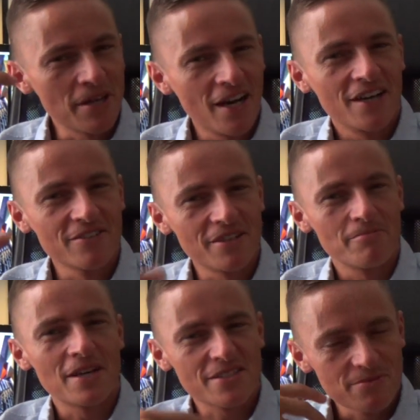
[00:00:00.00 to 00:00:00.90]
me hungry.
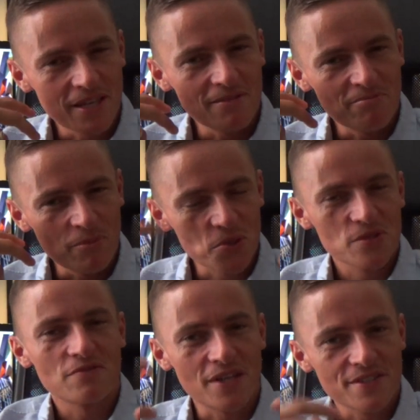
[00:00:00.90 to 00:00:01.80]
It
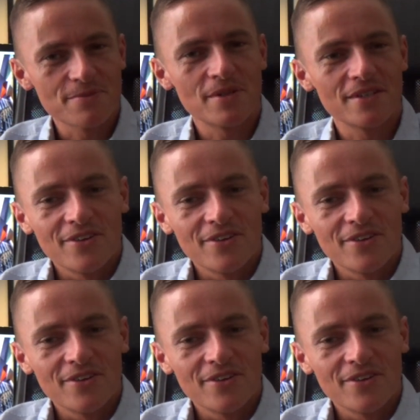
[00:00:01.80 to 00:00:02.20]
motivates me.